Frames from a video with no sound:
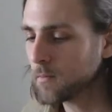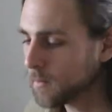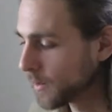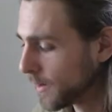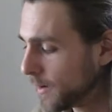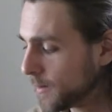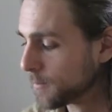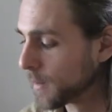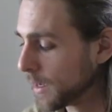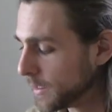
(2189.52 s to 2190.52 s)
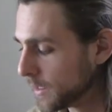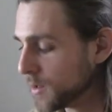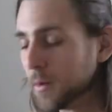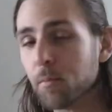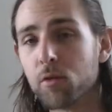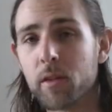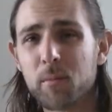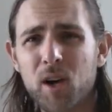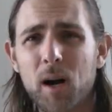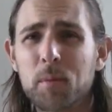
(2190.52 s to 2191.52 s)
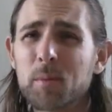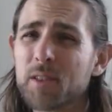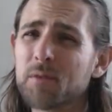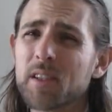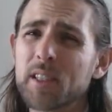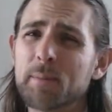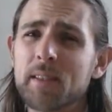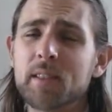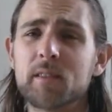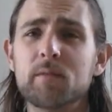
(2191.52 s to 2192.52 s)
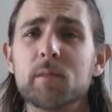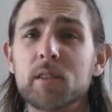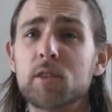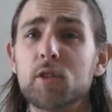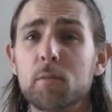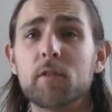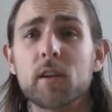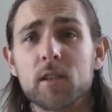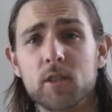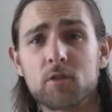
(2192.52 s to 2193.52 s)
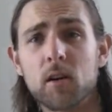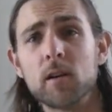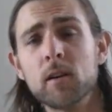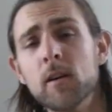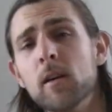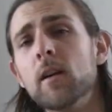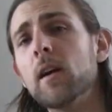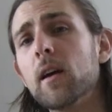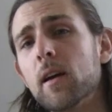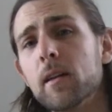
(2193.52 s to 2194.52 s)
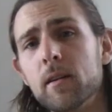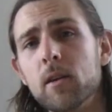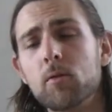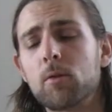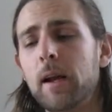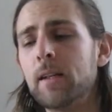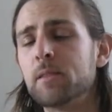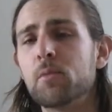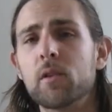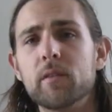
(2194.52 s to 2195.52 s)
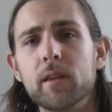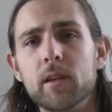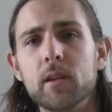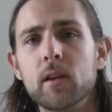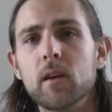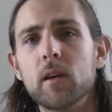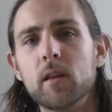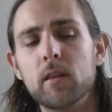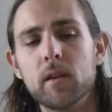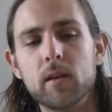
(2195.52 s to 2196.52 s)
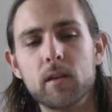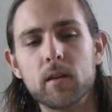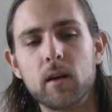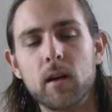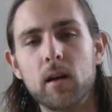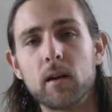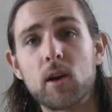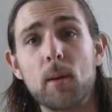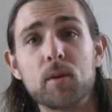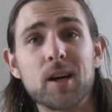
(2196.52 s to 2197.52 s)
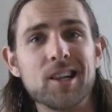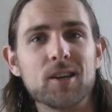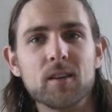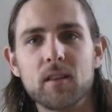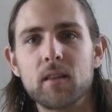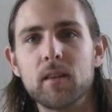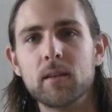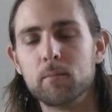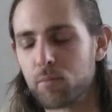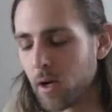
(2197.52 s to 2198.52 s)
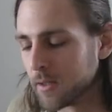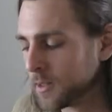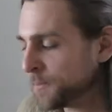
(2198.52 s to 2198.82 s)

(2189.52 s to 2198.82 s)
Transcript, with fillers: Um, ideally, it'd be beryllium copper, but it's really expensive, but super fucking strong. And crane's more of the the uh, copper color than bronze.